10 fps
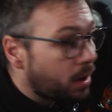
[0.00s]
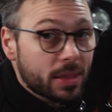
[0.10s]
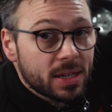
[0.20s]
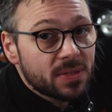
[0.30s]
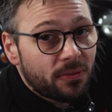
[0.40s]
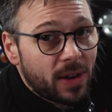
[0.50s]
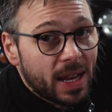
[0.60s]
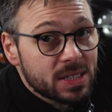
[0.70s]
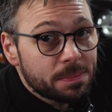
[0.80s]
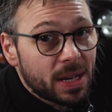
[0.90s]
I think
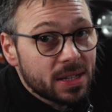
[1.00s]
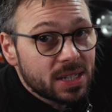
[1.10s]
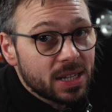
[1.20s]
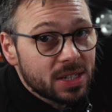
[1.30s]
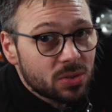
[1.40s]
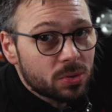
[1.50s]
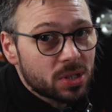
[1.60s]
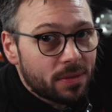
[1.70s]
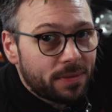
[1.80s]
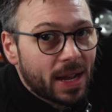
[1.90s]
flexibility is
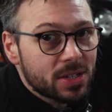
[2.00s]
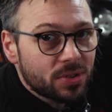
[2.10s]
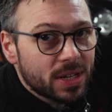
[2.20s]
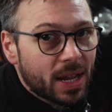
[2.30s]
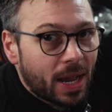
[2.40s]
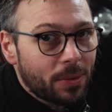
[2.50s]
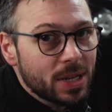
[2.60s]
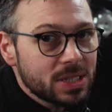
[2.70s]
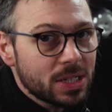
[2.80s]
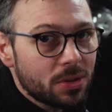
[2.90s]
also a factor in how
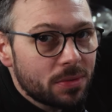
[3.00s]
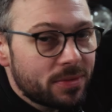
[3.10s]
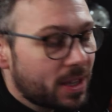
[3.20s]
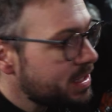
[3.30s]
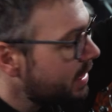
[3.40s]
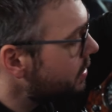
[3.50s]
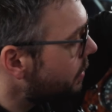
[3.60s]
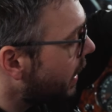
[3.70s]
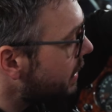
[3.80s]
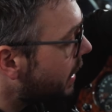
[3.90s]
easy you fit
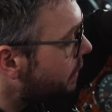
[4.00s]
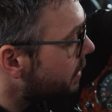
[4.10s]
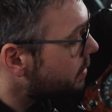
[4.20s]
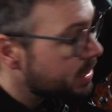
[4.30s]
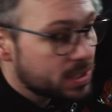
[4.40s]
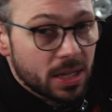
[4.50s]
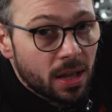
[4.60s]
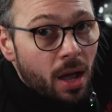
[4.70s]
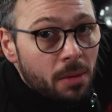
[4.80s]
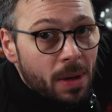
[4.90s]
into an XK120.
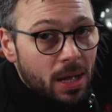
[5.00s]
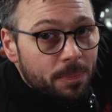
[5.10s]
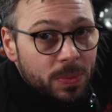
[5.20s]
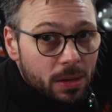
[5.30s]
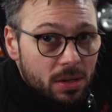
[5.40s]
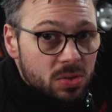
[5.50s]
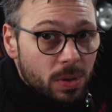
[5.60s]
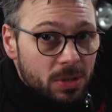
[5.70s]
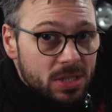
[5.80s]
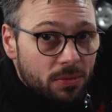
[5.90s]
But I'm going to
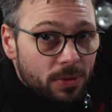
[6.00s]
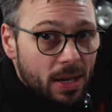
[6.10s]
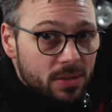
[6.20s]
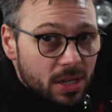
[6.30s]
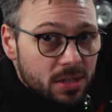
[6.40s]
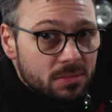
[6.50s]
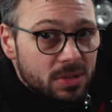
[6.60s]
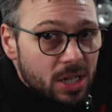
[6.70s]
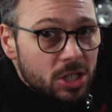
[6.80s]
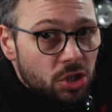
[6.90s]
swing myself around and
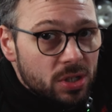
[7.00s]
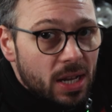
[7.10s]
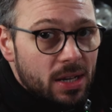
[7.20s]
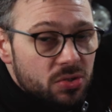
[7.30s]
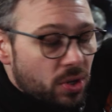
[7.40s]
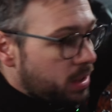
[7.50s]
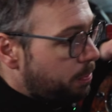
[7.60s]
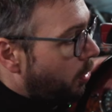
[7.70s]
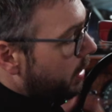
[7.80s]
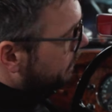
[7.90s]
it should illustrate the point.